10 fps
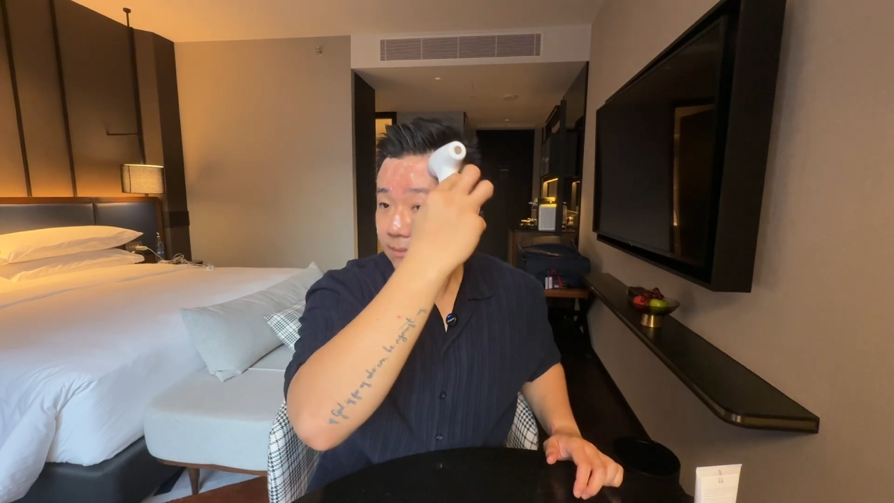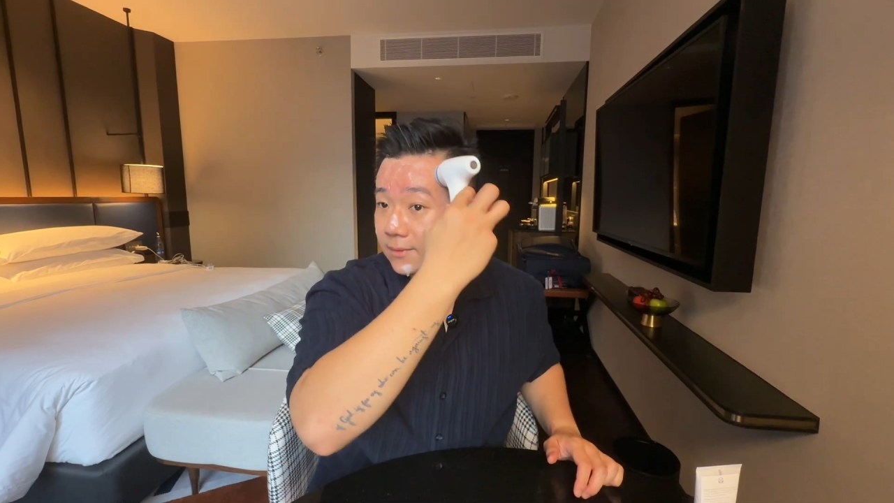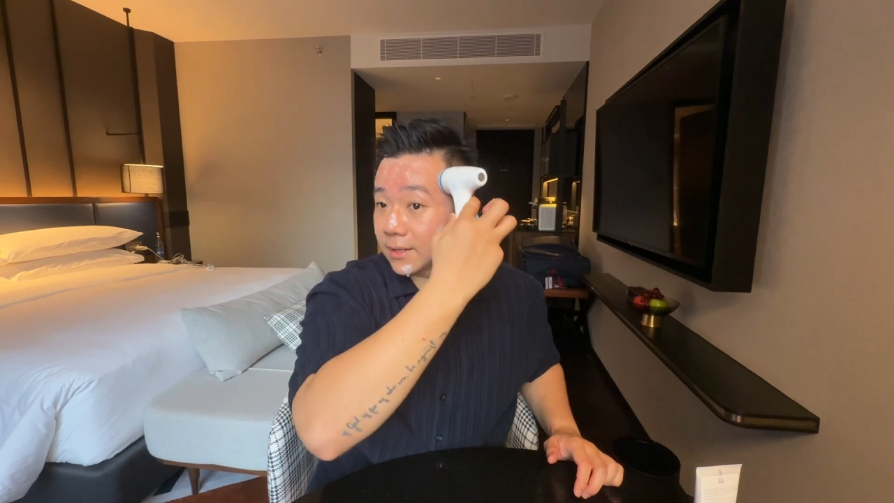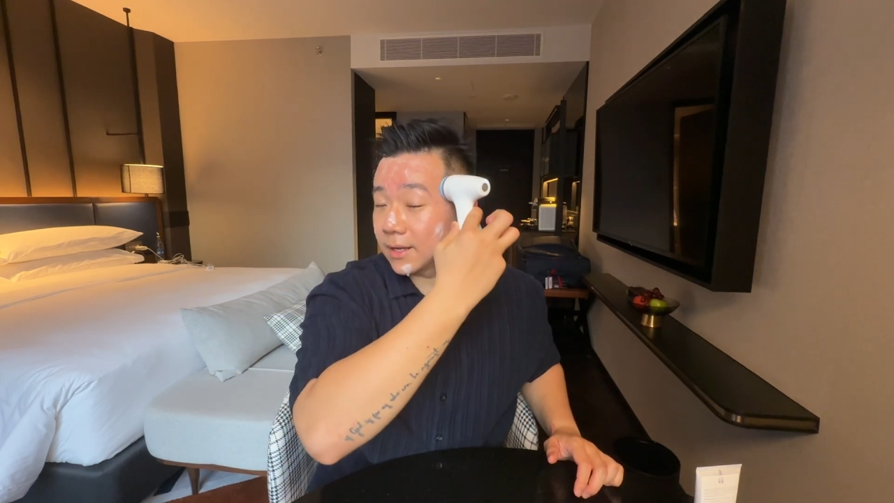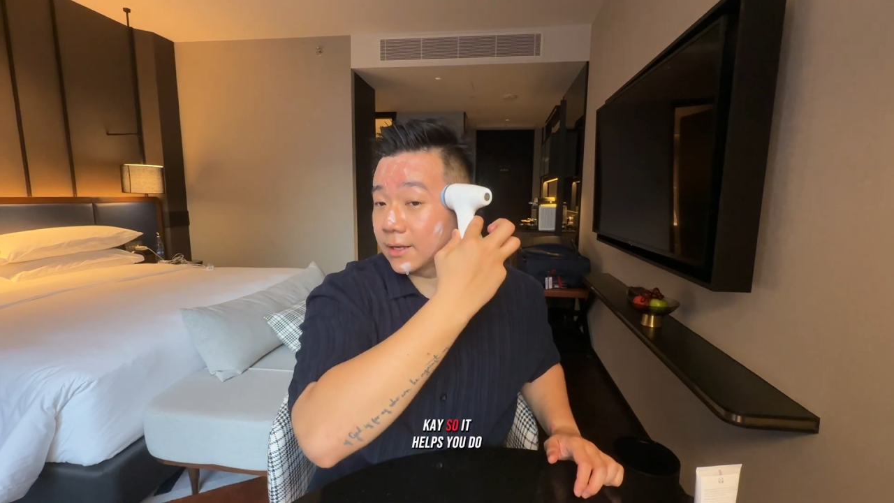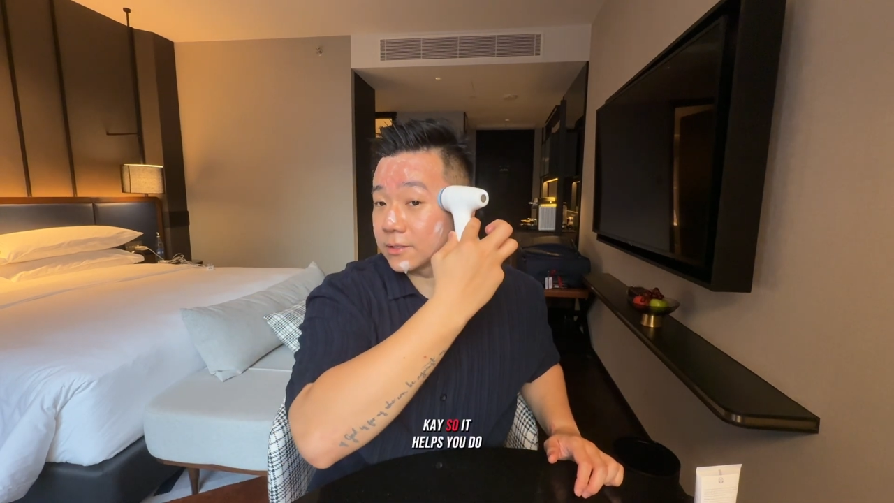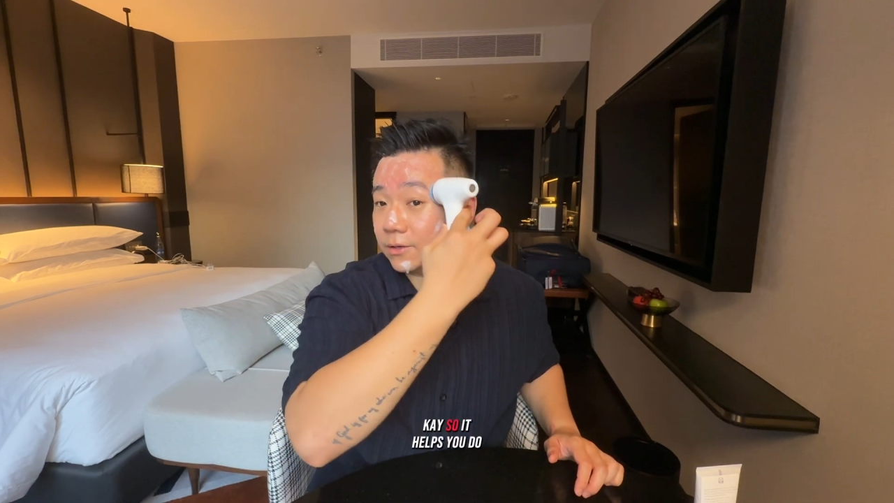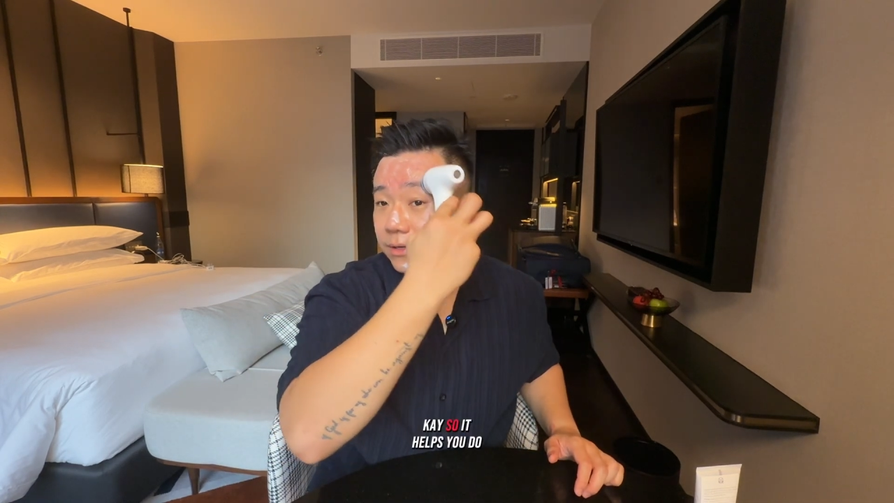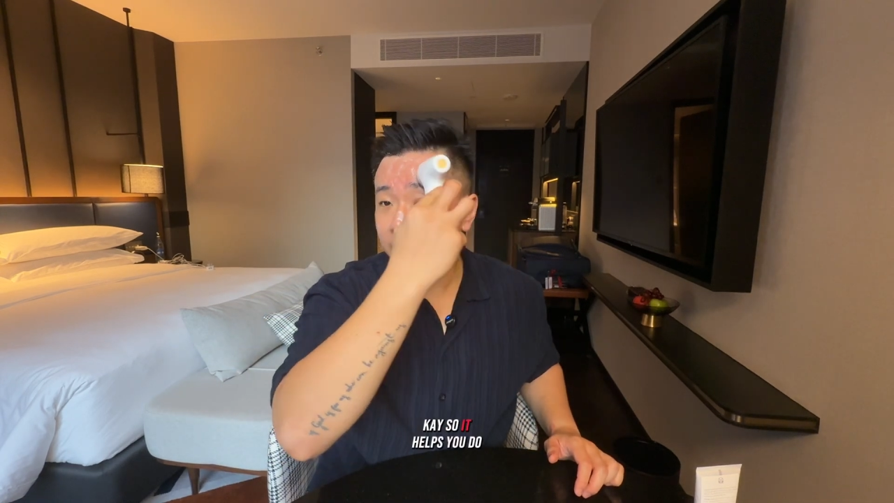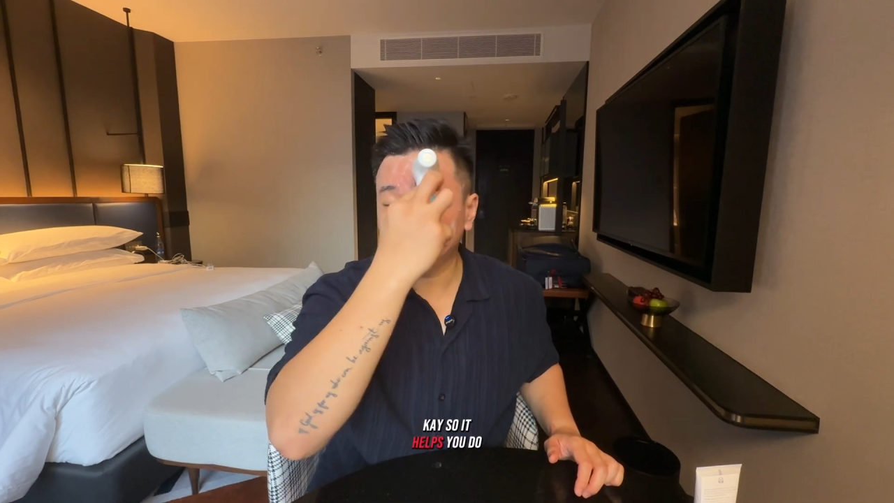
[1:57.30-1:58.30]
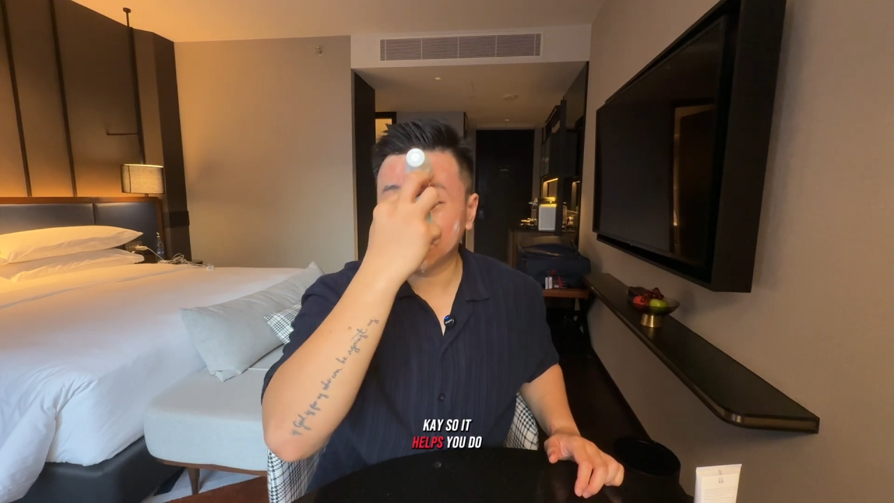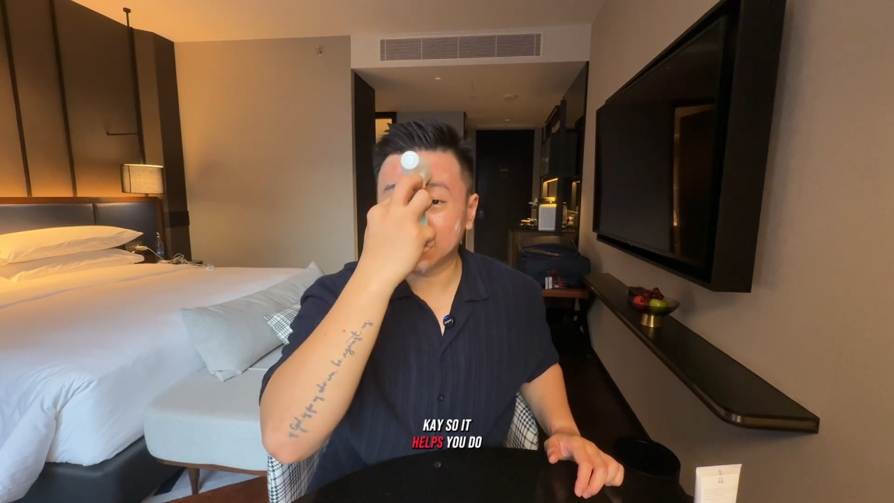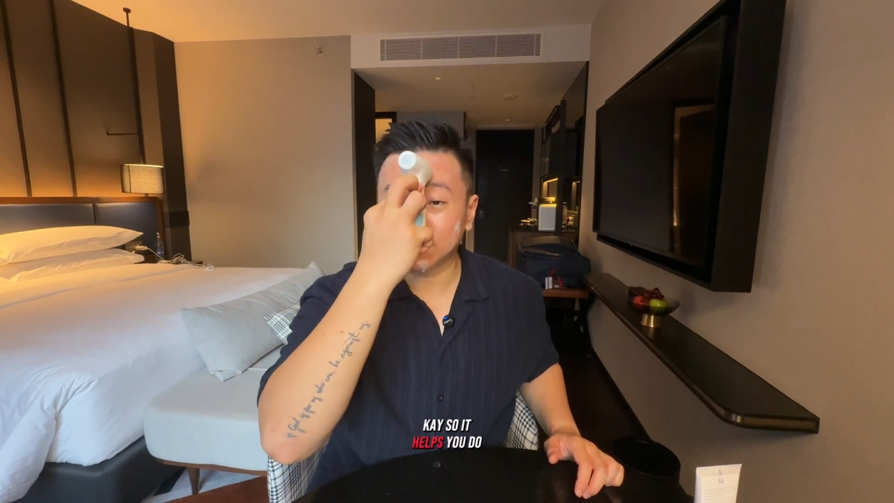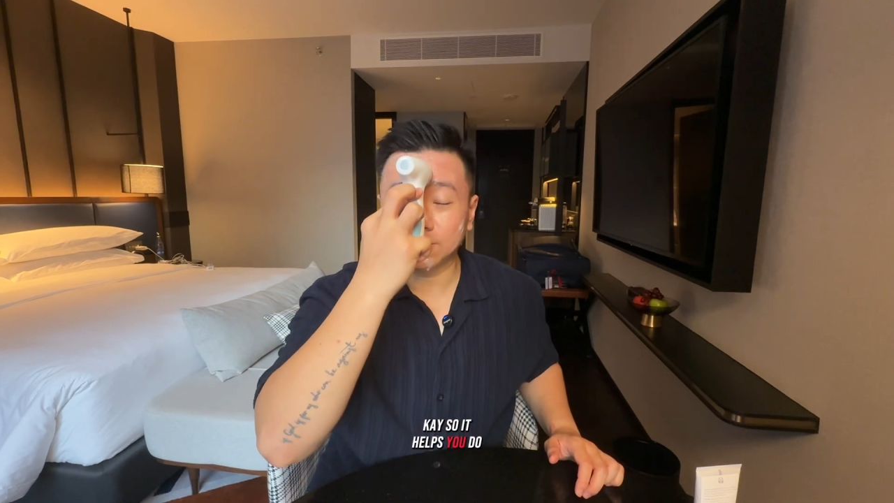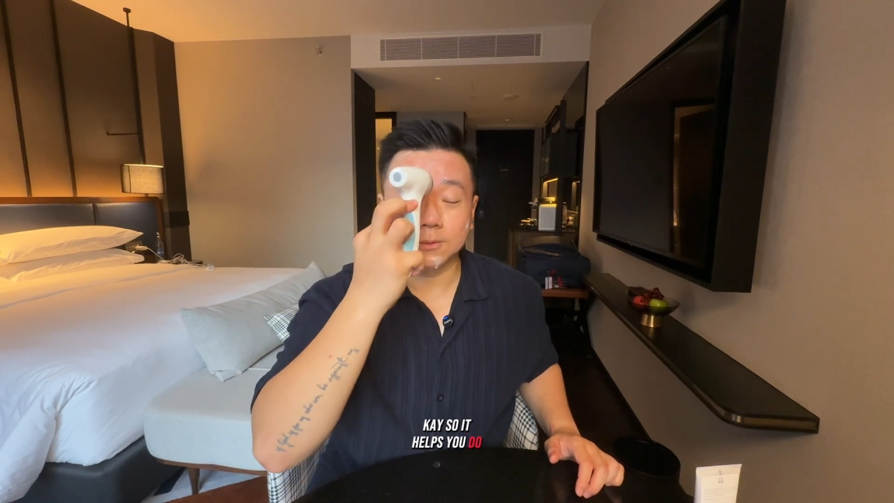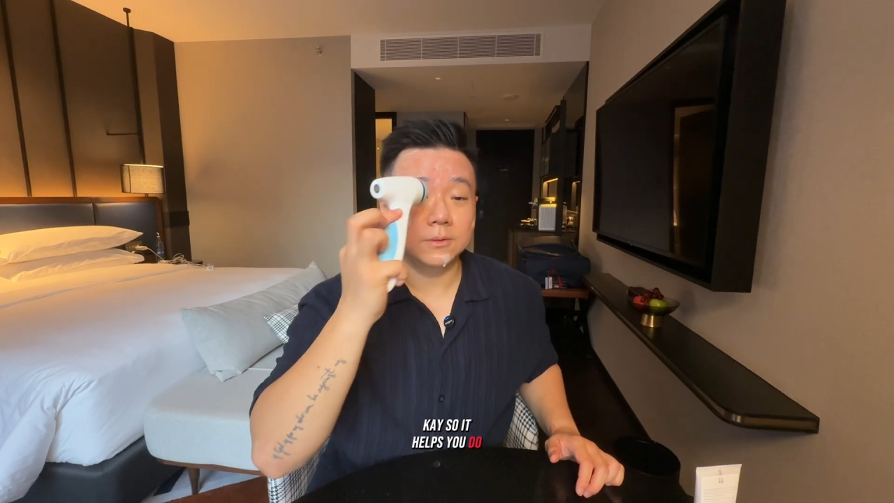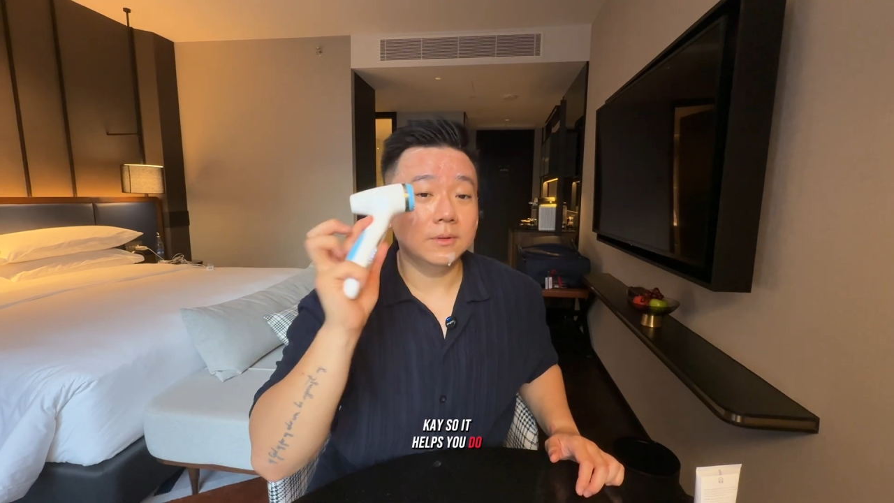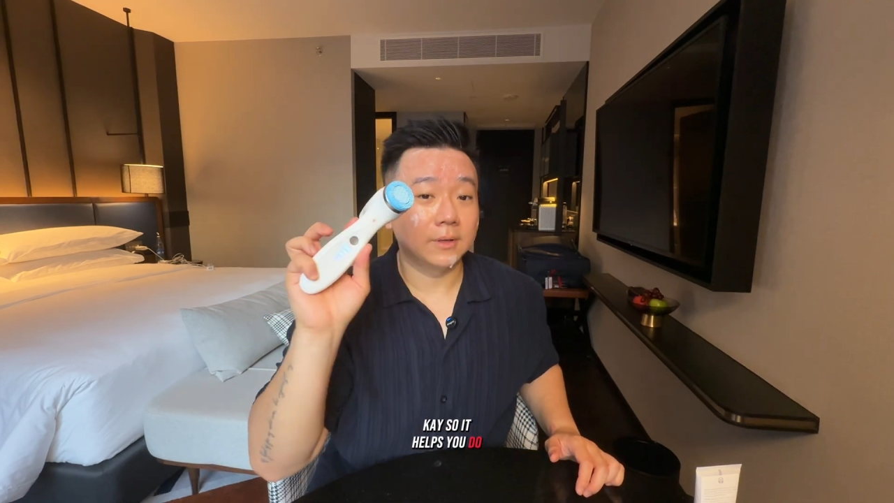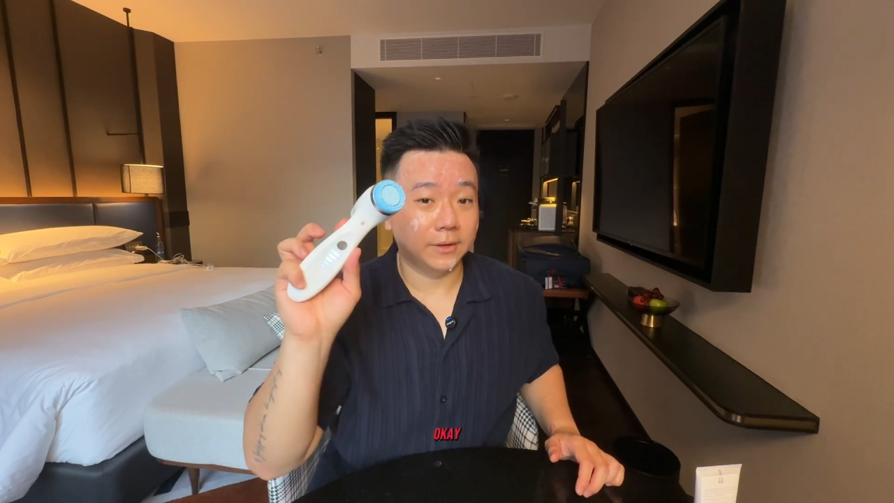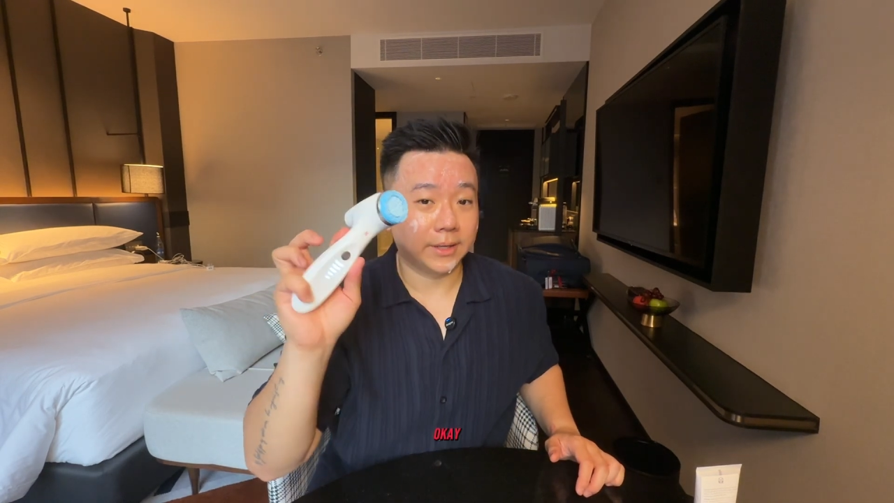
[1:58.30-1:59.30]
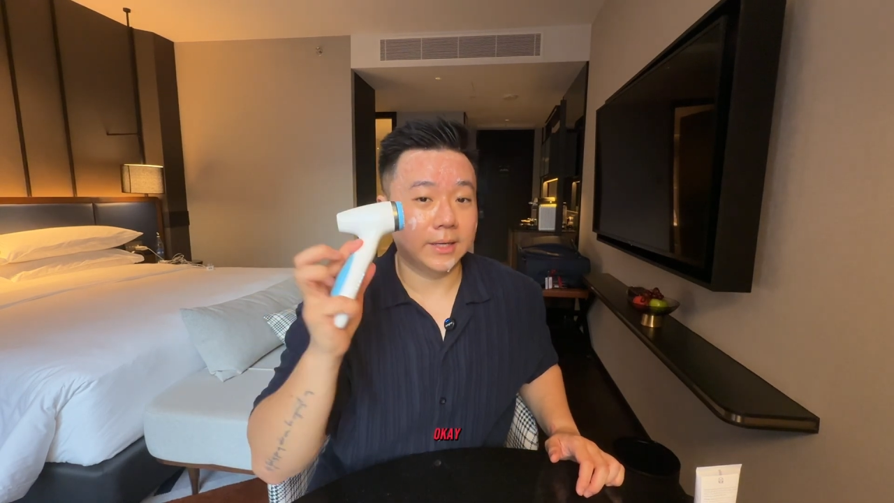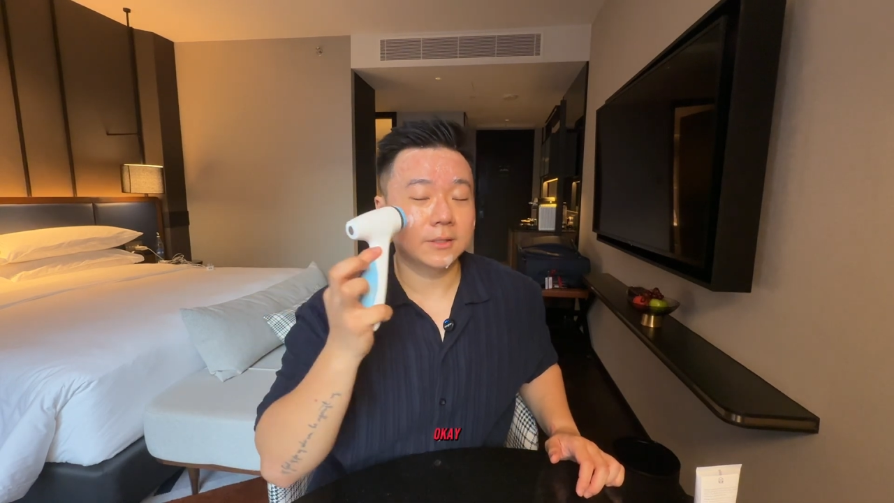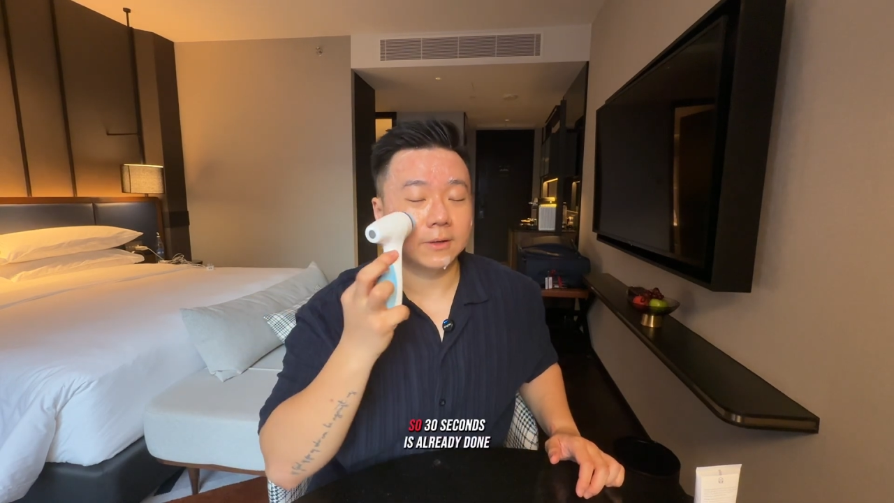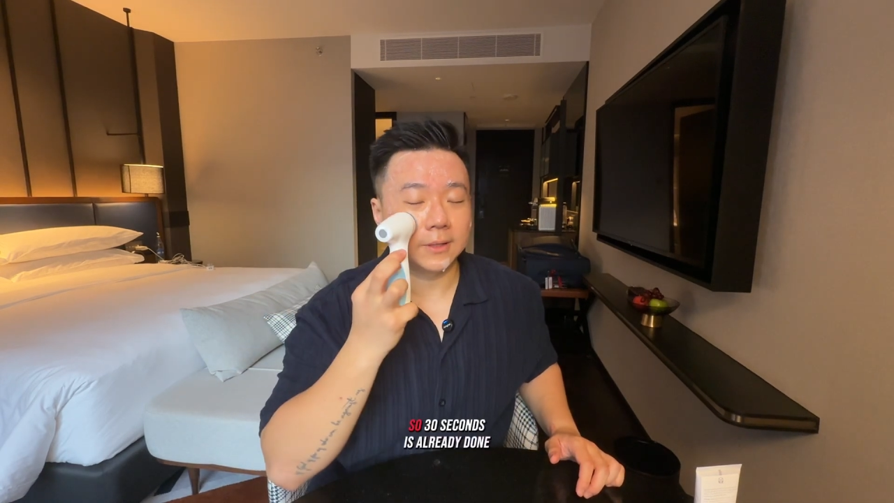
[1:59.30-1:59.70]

Okay, so it helps you to, okay, so